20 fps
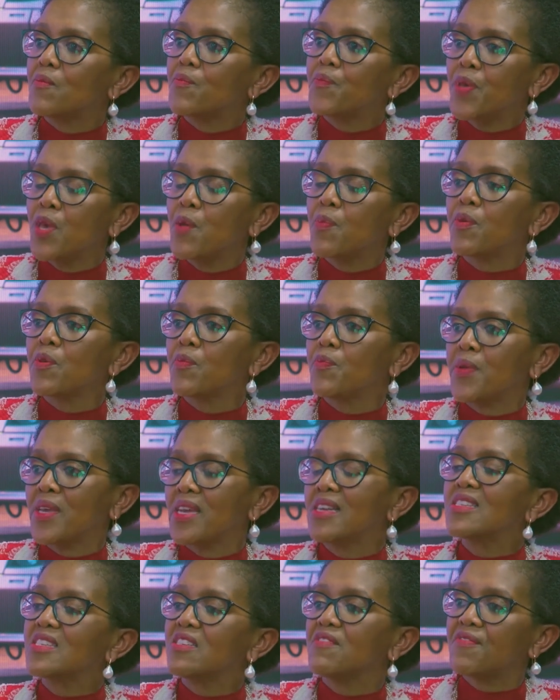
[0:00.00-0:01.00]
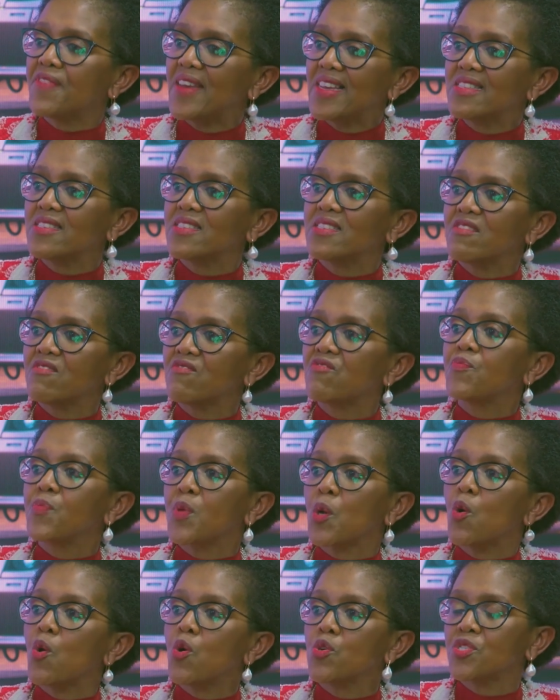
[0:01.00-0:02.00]
people being defensive
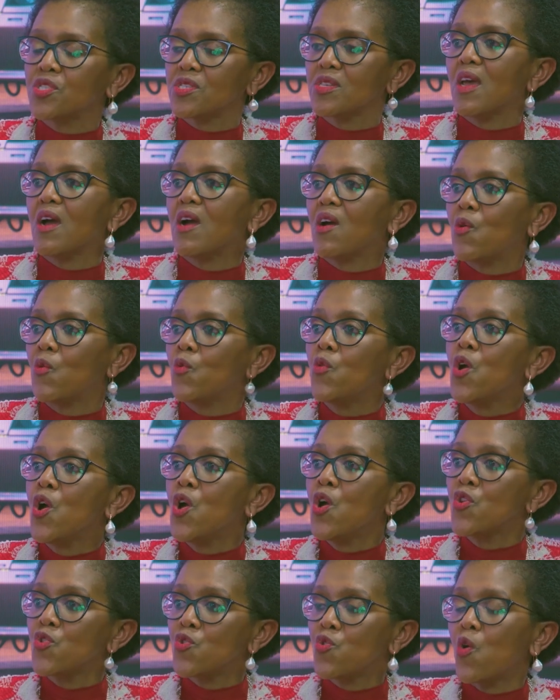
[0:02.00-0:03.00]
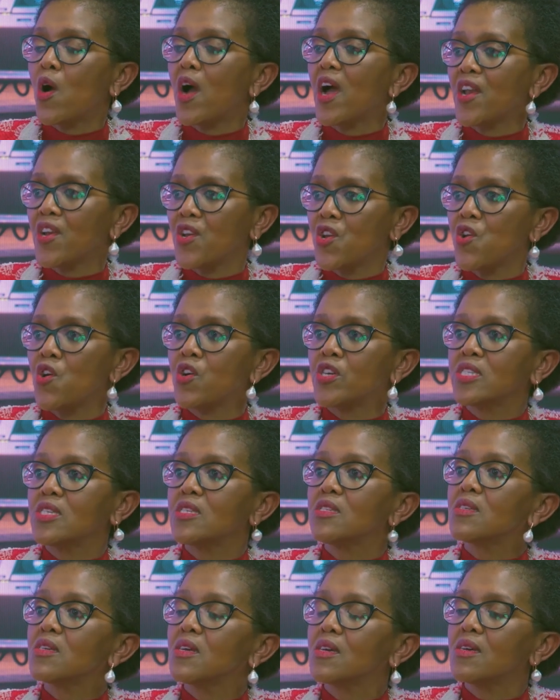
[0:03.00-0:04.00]
because now you are
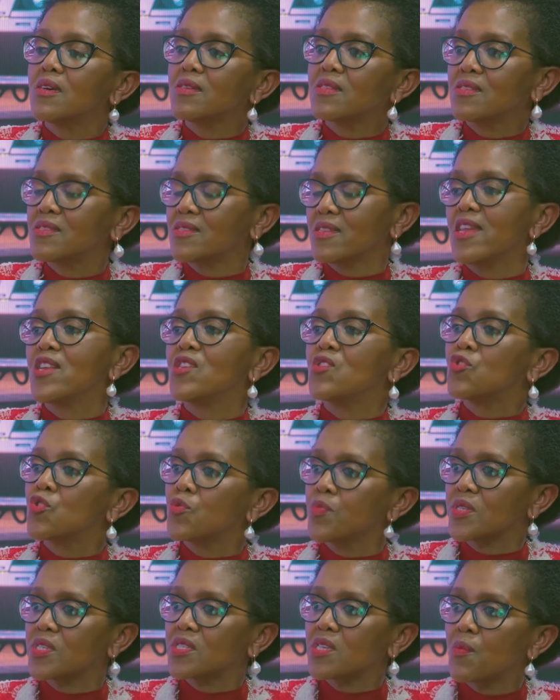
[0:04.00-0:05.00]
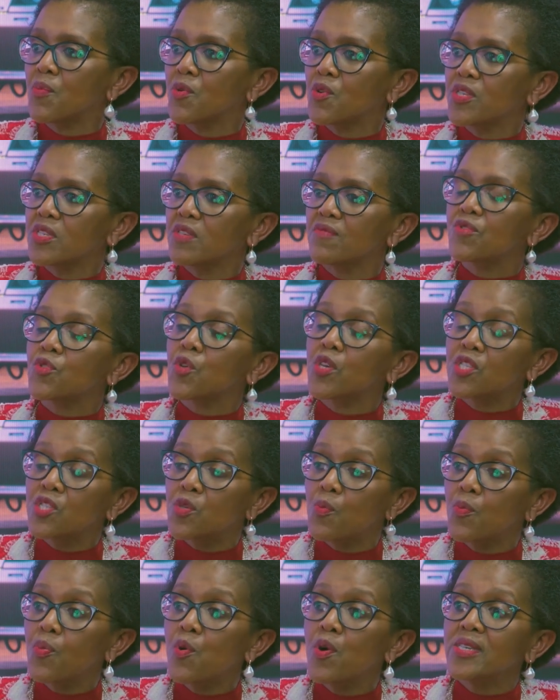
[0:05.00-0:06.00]
not seen to be supportive. So it's
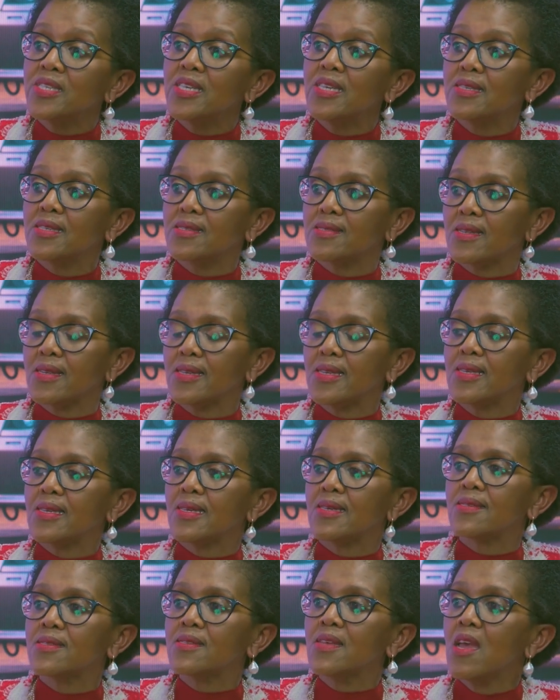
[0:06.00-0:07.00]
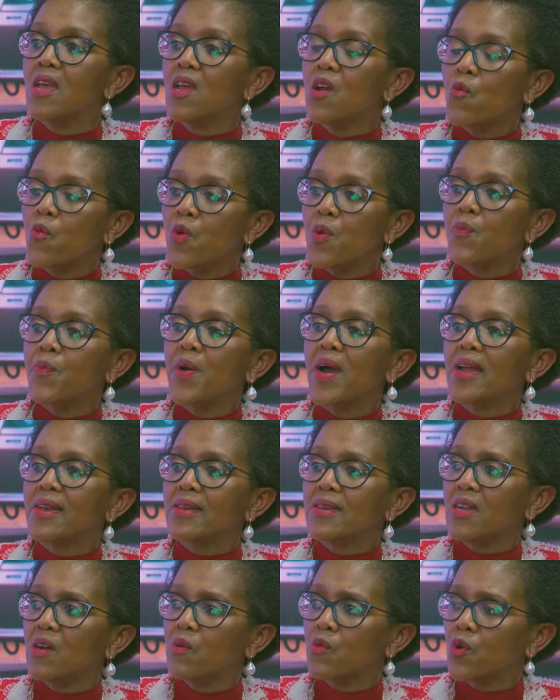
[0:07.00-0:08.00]
important as leaders, we
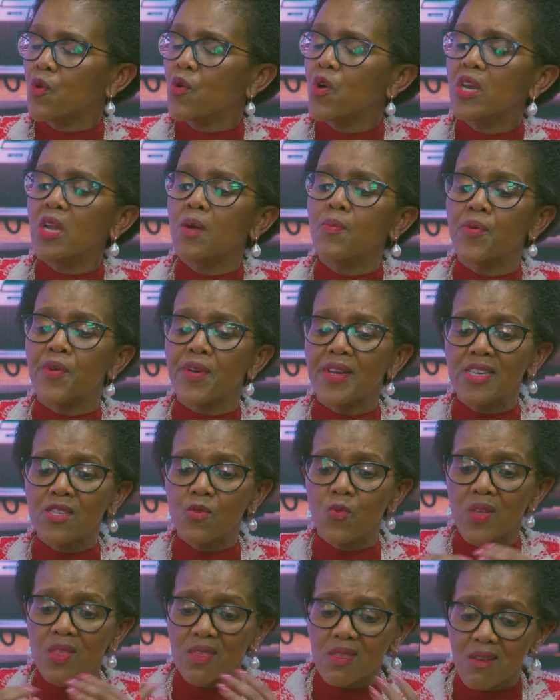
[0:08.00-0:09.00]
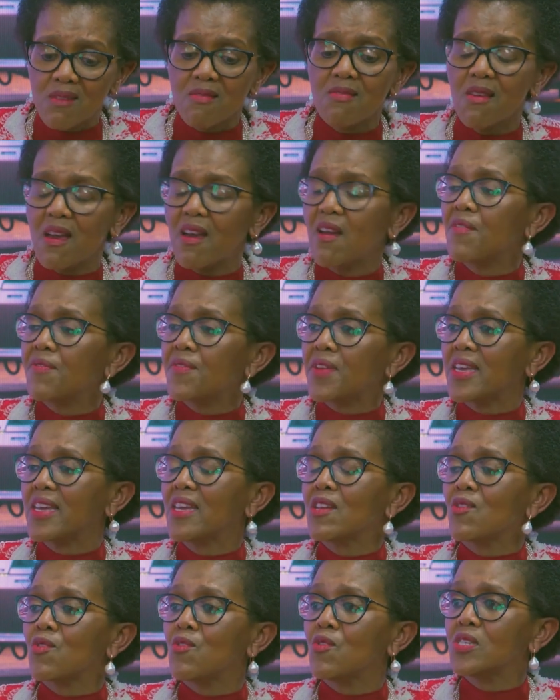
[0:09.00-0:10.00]
partner, we collaborate within the
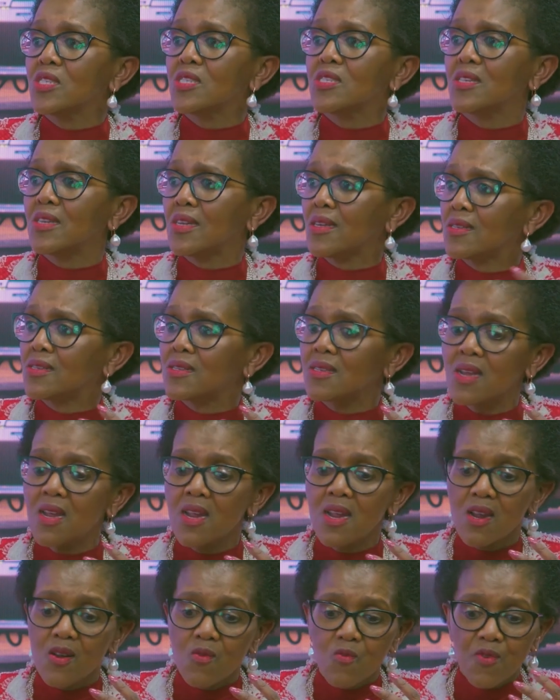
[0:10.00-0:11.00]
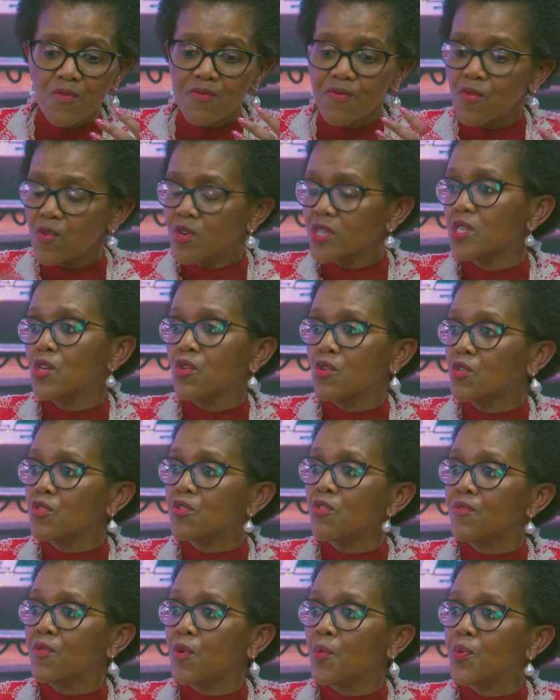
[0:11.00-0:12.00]
African continent. We've got a lot
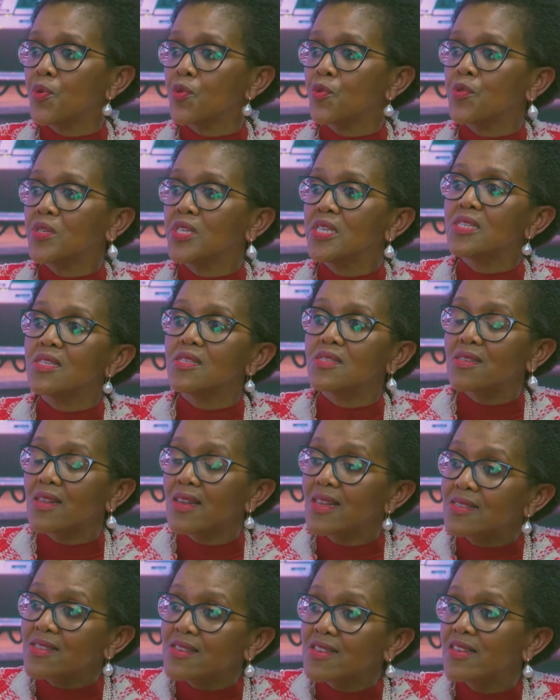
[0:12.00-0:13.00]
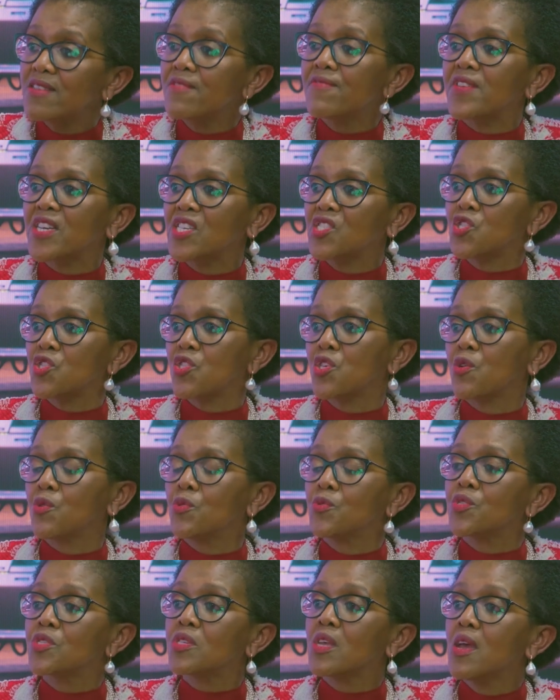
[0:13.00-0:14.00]
of opportunities. Let's leverage
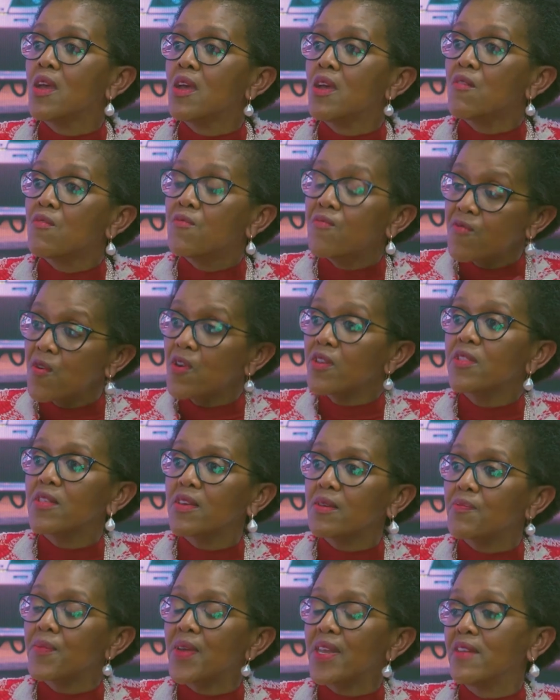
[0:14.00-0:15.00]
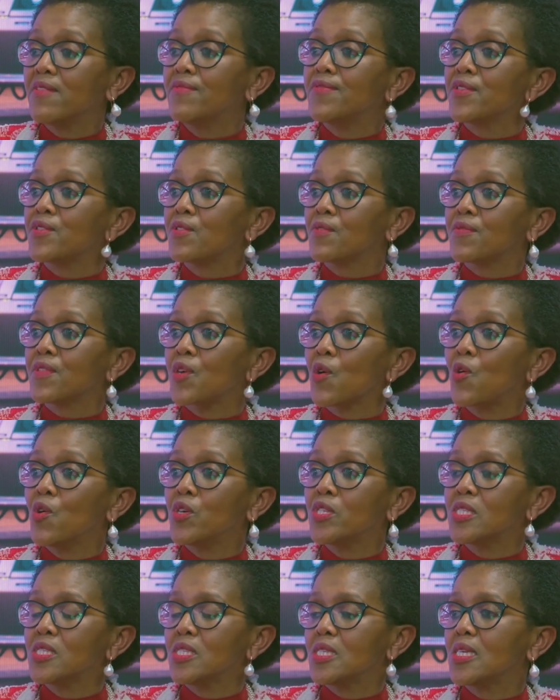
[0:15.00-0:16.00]
those for the benefit of the
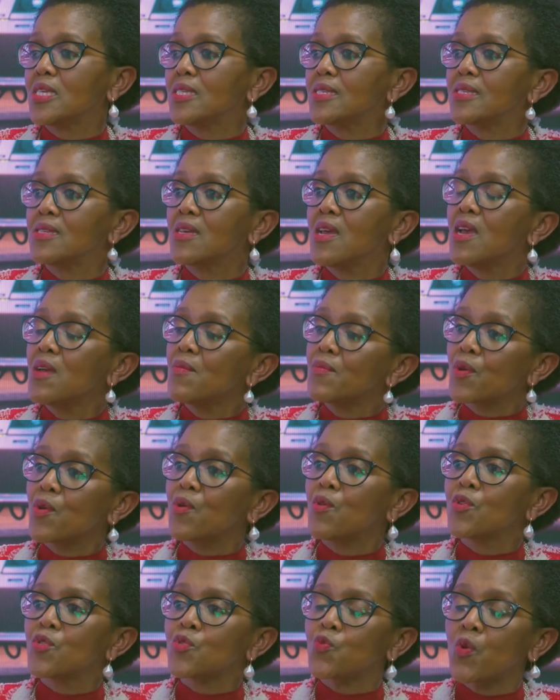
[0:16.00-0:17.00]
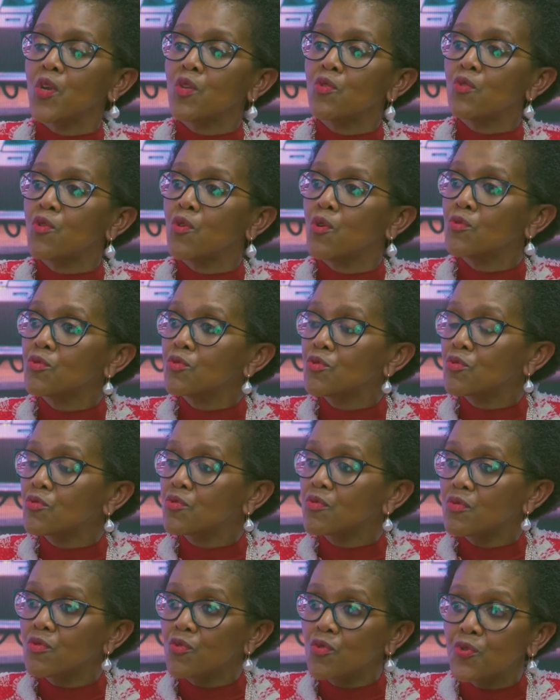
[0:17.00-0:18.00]
continent. Because when you go to
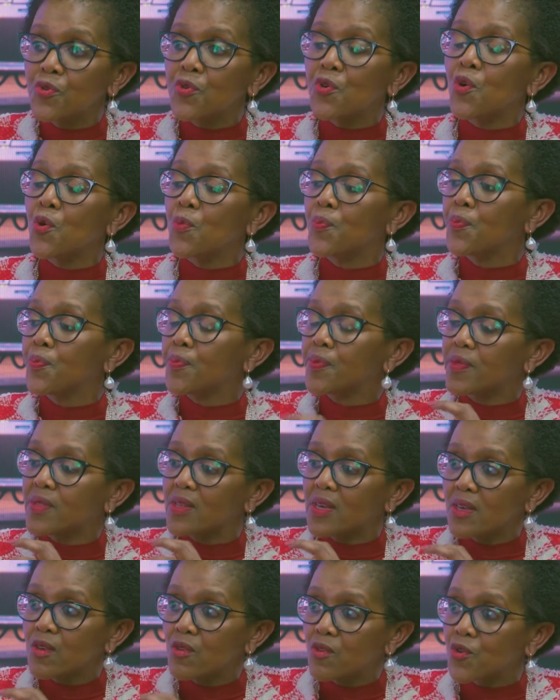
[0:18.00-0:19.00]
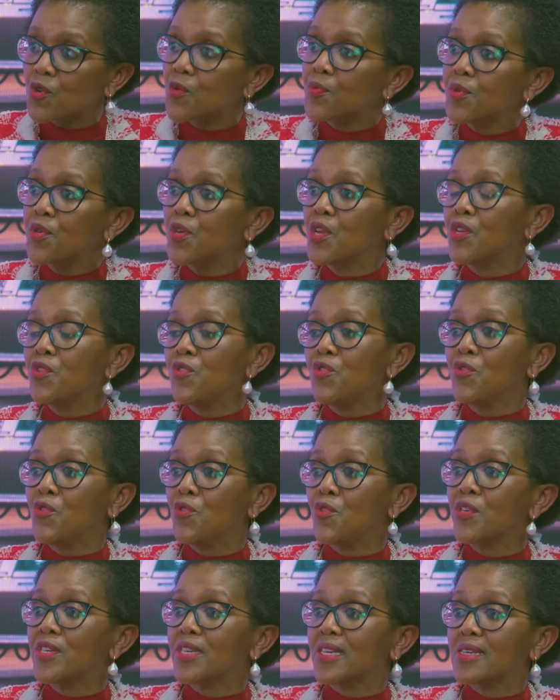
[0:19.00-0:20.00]
Europe, the European
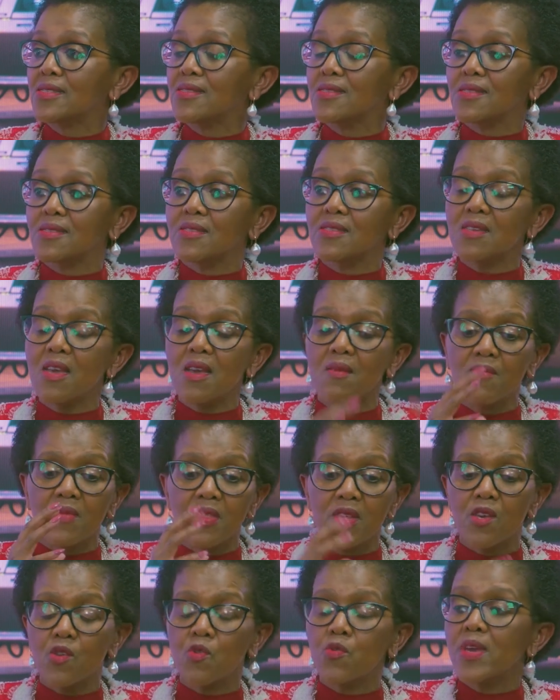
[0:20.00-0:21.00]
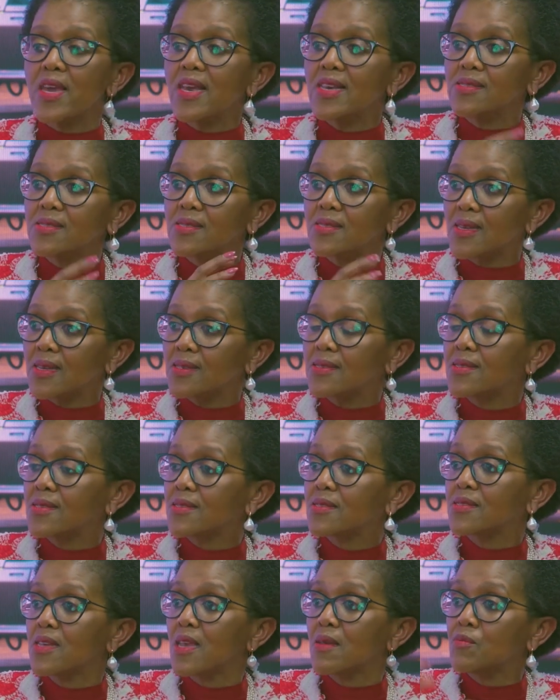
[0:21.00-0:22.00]
Union does the same, the US does the
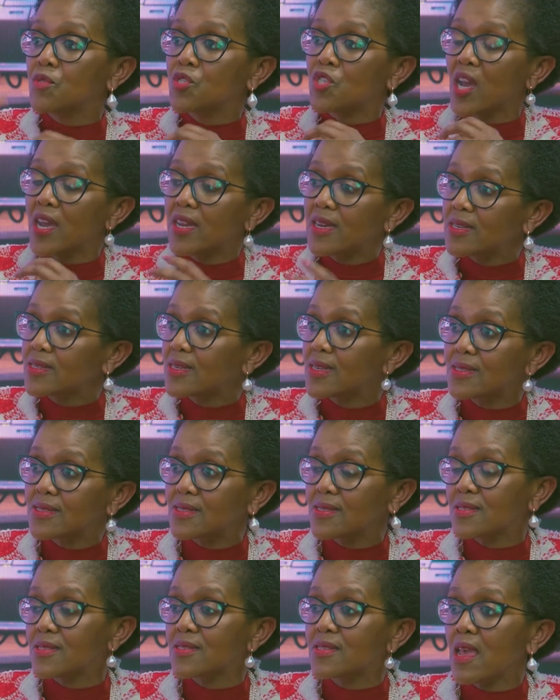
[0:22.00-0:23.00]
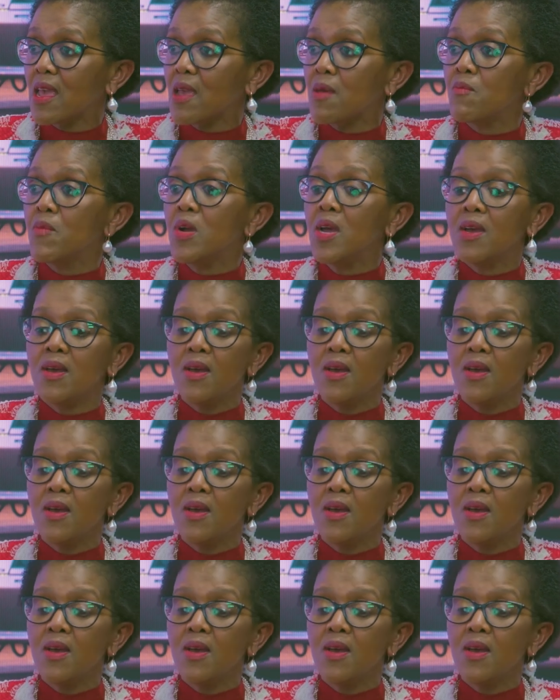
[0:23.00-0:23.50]
same, China does the same.